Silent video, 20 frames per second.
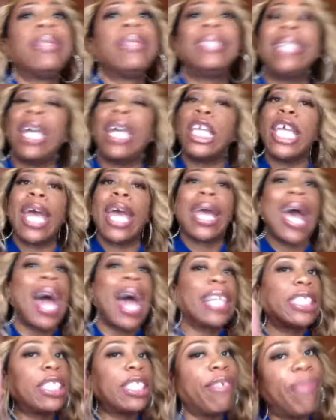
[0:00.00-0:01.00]
said you got
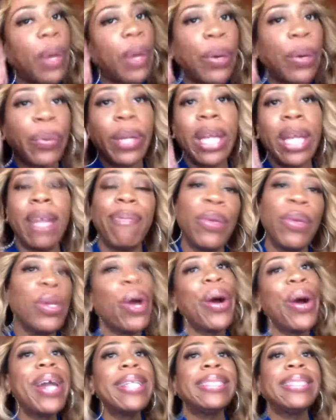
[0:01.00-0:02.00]
to vote. And if you
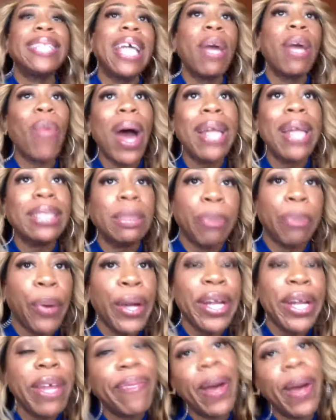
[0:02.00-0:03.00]
don't understand why it's
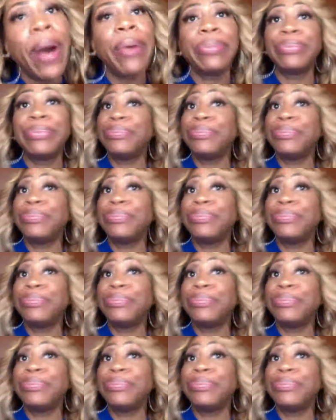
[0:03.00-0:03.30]
important to vote,